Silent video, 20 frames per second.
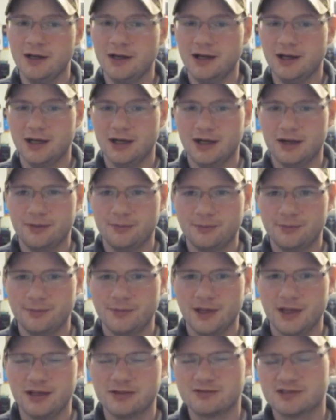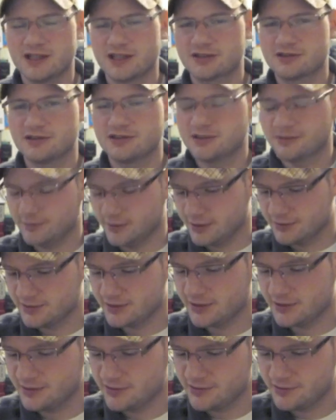And it was actually something that was
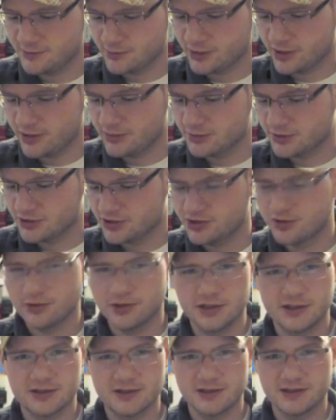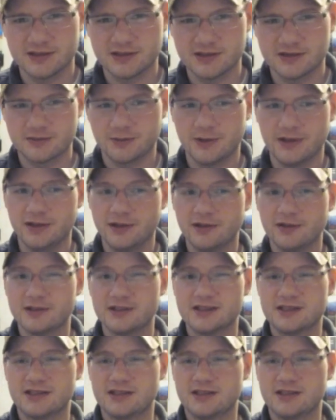on the subscriber's choice list as well, and this